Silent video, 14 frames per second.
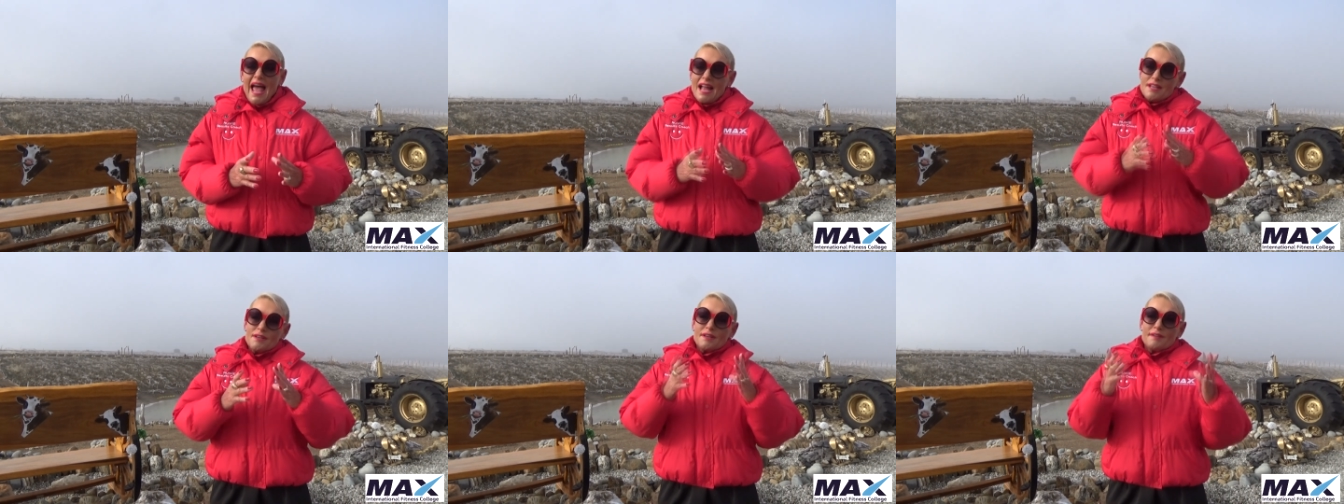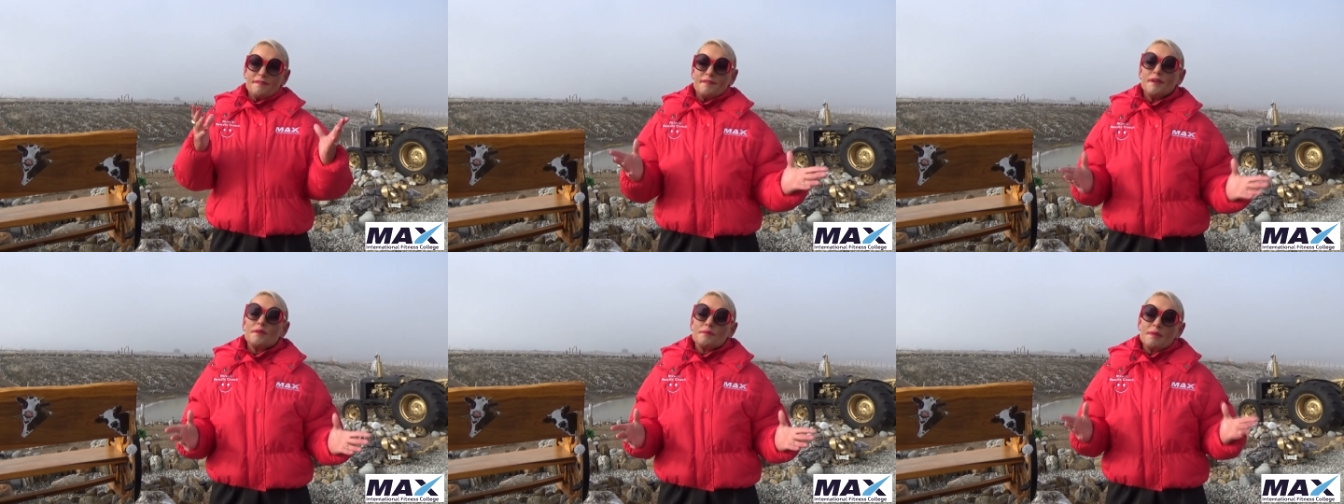and you can
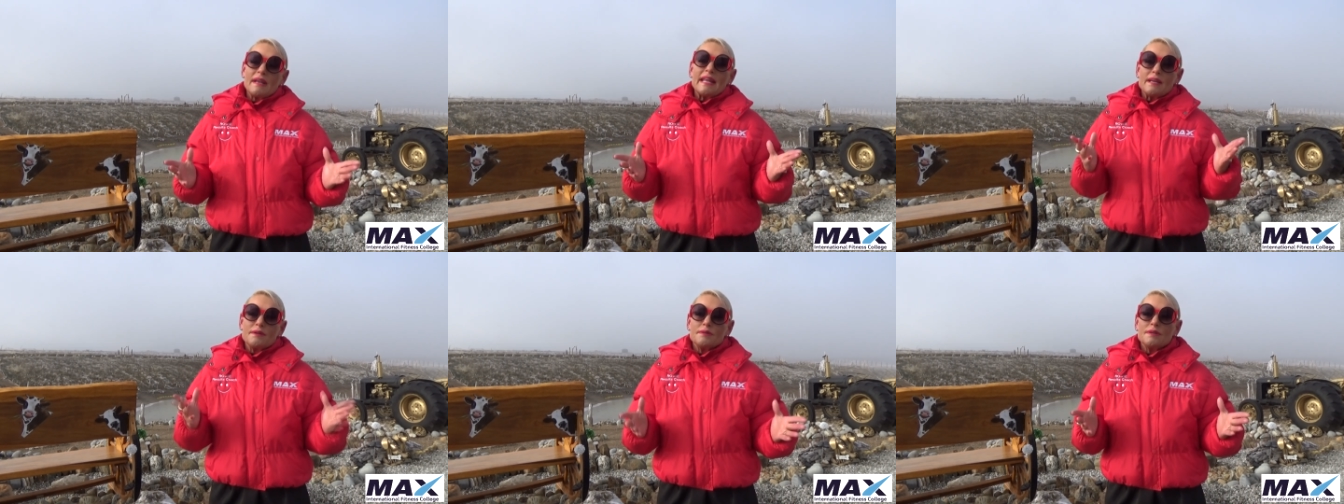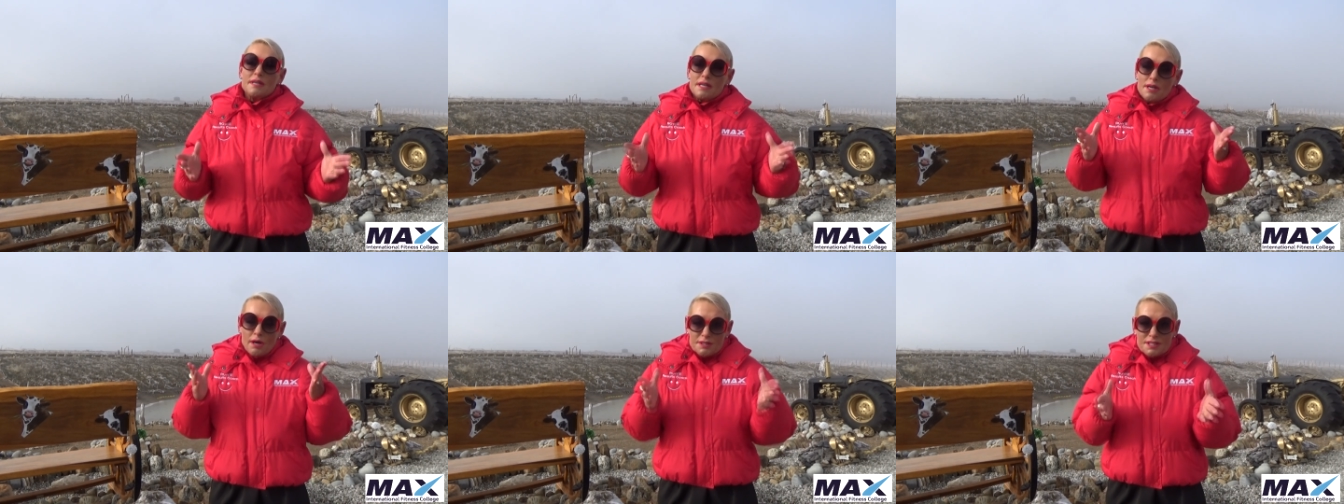feel really good,
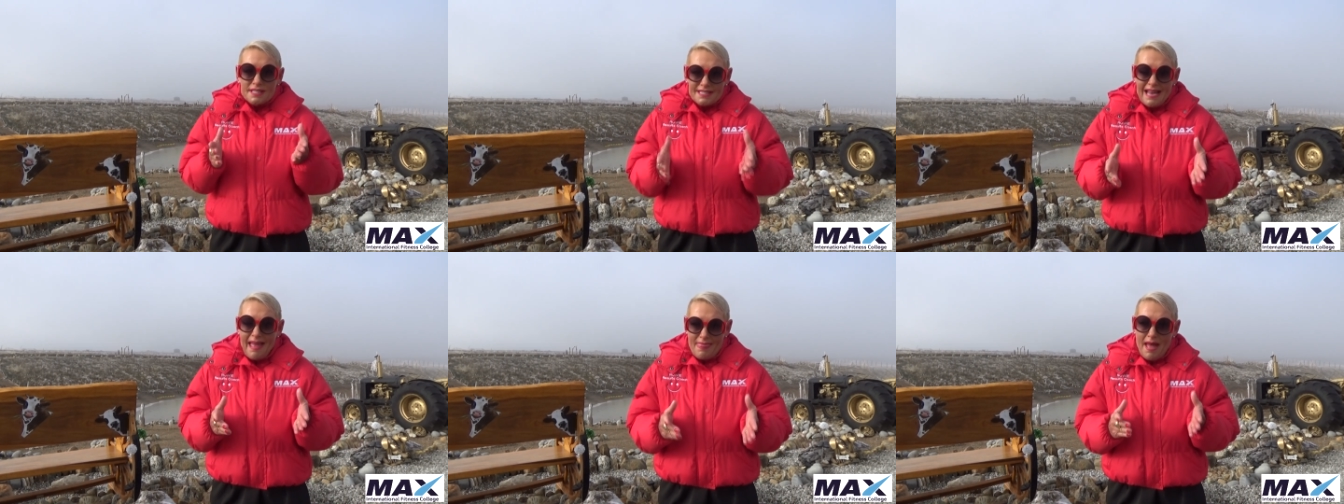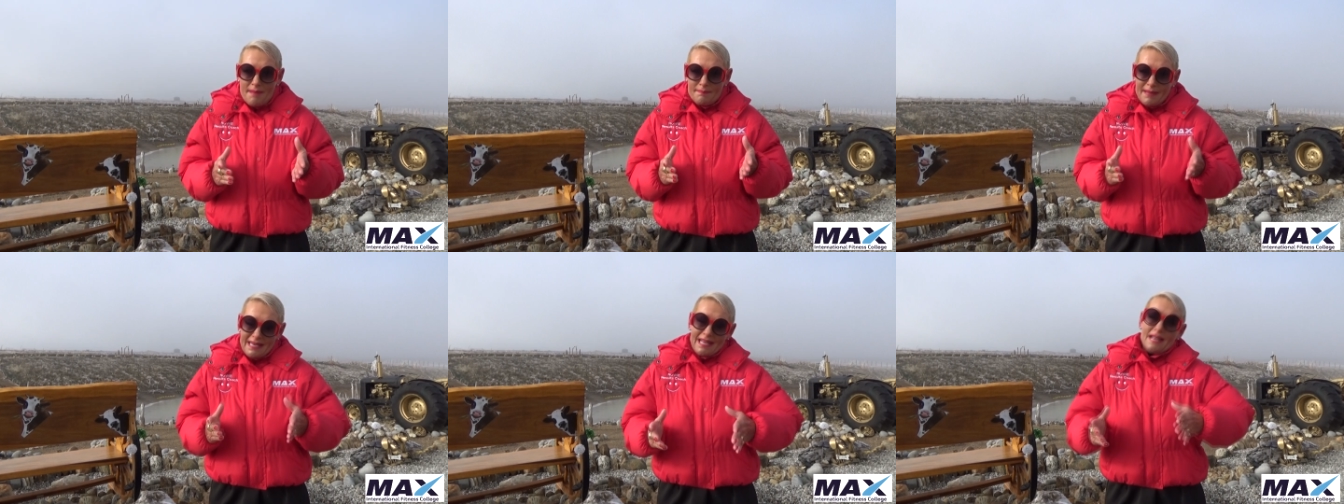not just at that
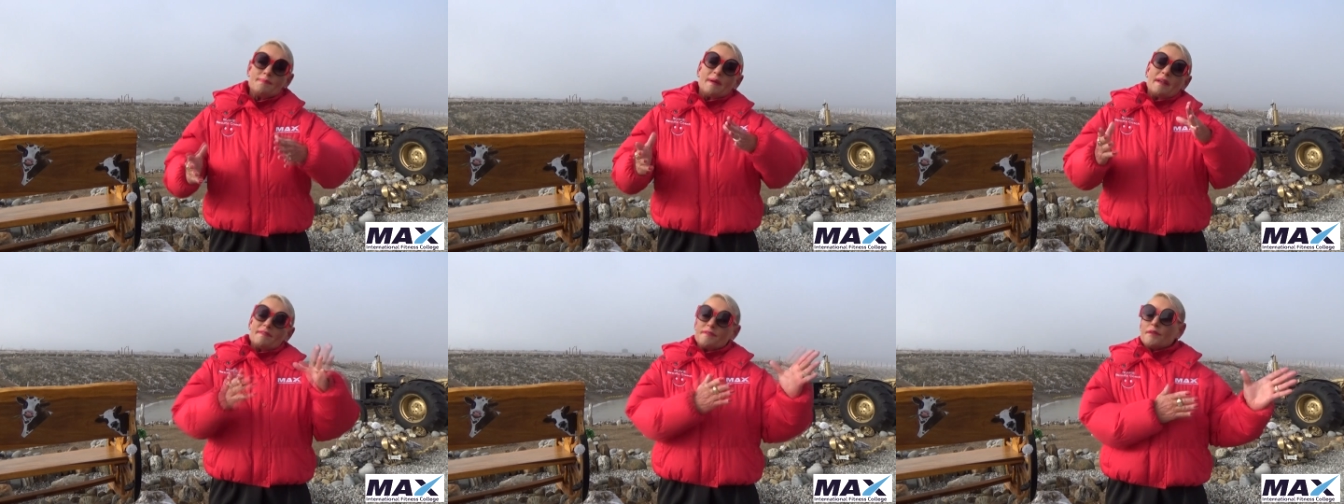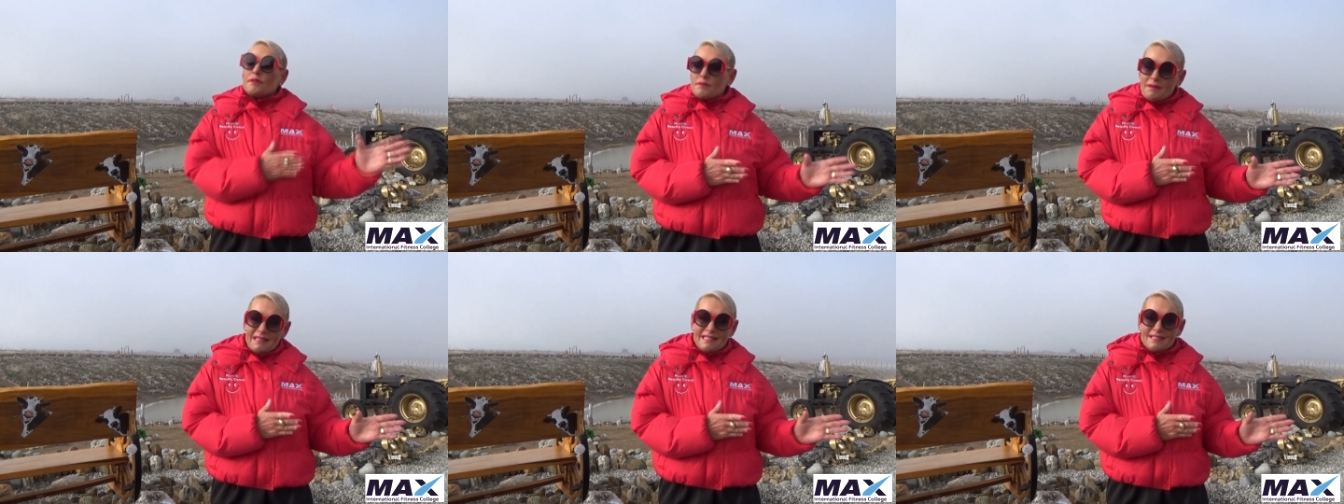minute, but for
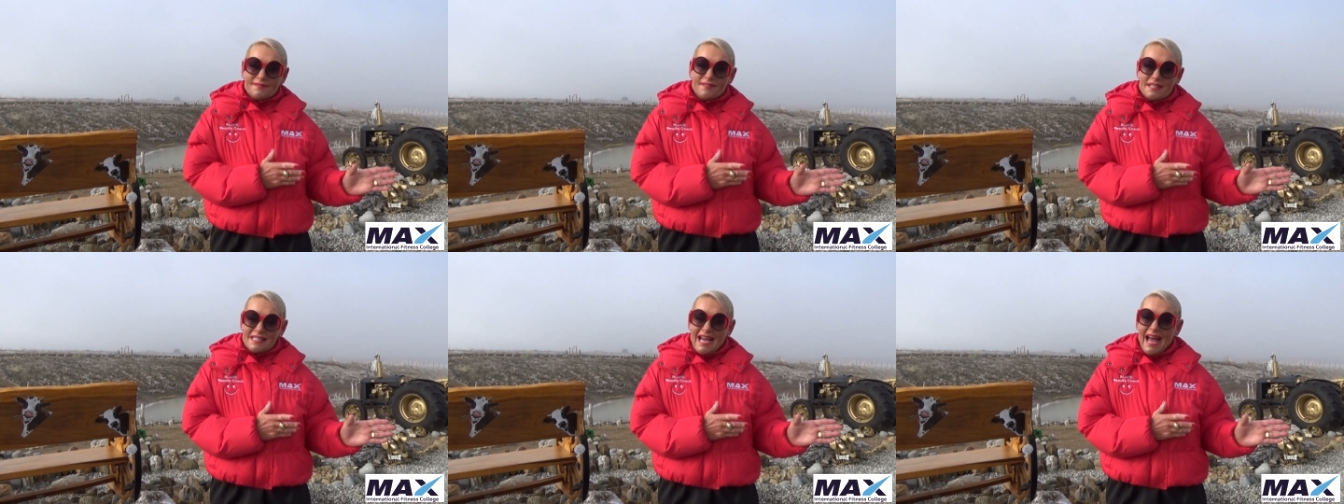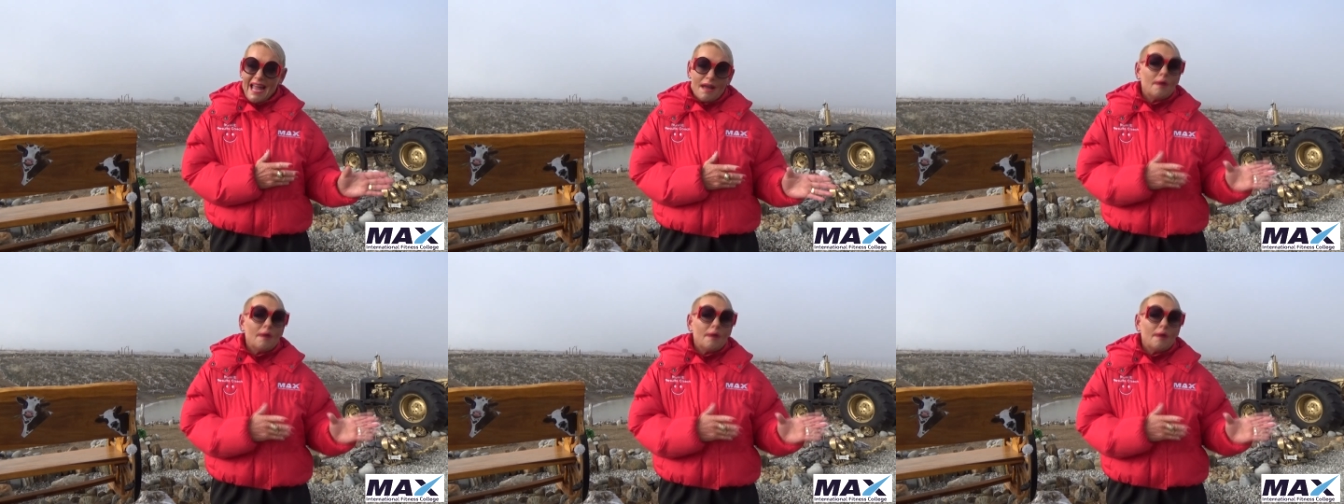the rest of the day.